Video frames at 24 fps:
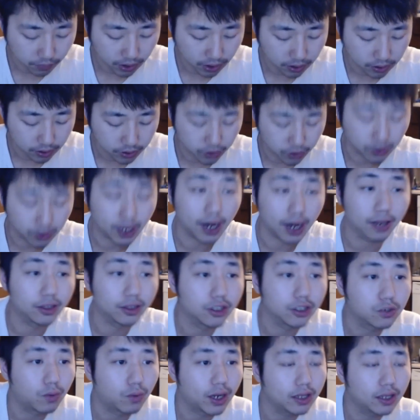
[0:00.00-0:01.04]
So yeah,
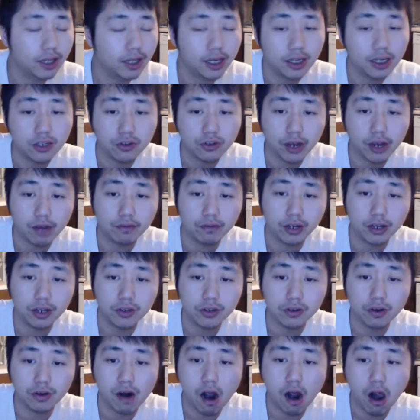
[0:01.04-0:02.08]
this white lady saved us,
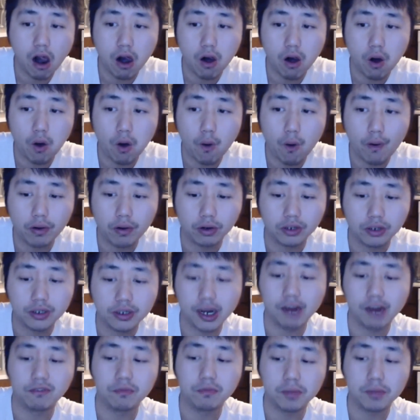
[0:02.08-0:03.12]
or
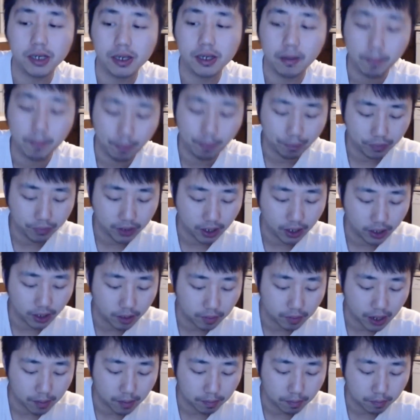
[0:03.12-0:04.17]
saved me, and then
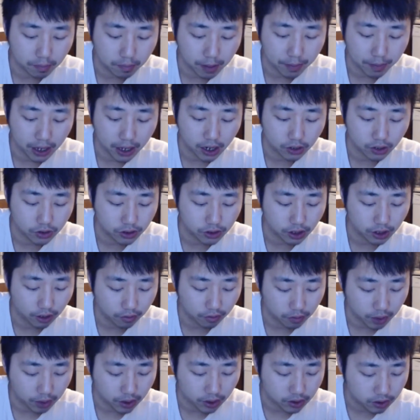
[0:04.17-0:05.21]
my parents saved
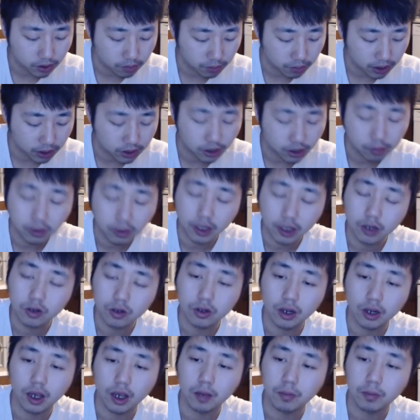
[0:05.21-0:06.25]
my siblings
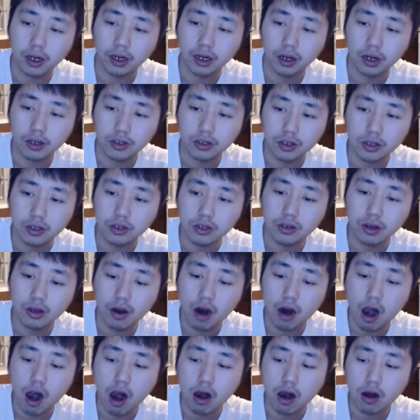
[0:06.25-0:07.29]
and my cousins.
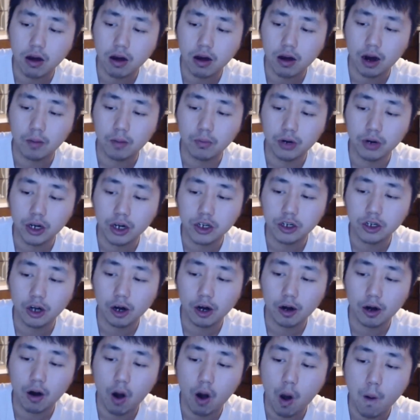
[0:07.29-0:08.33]
I'm pretty
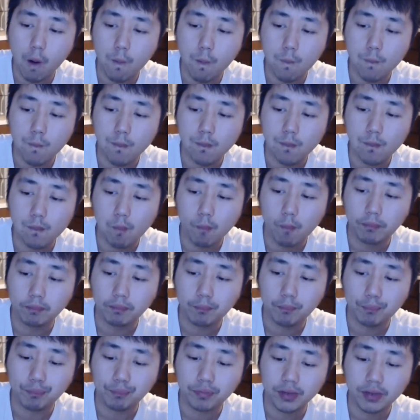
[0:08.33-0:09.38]
sure
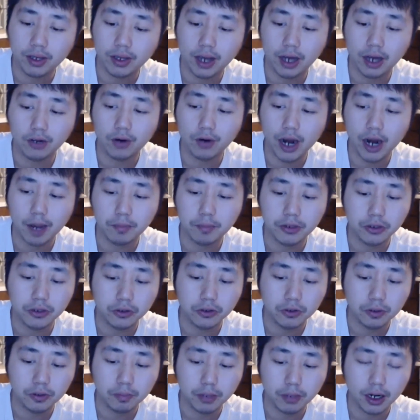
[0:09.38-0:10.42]
got grabbed
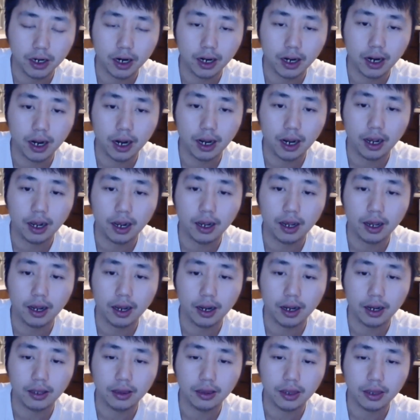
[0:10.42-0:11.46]
too, but I
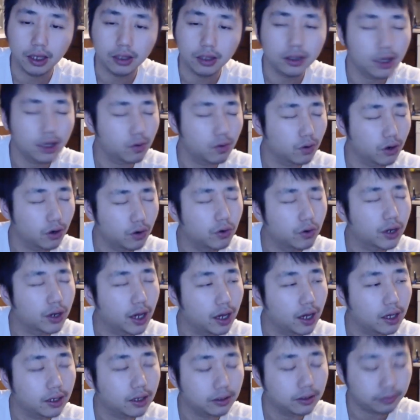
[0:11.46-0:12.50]
think we're
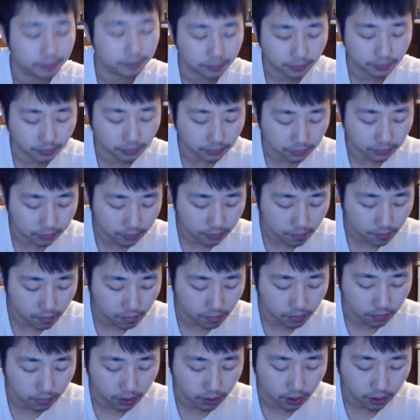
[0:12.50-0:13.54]
okay
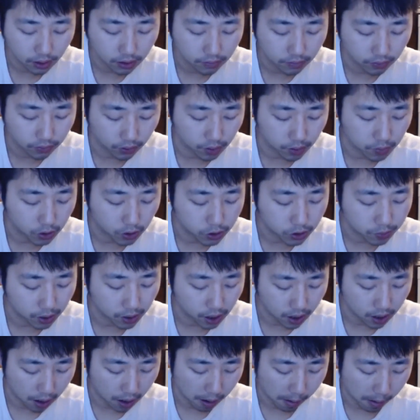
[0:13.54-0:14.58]
for the most
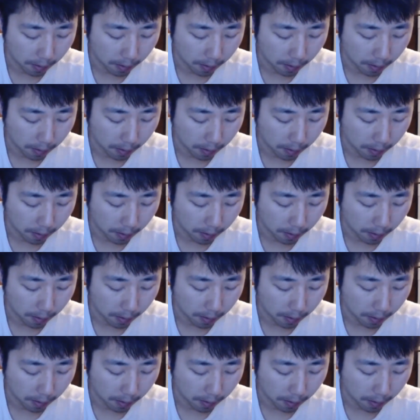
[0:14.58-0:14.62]
part.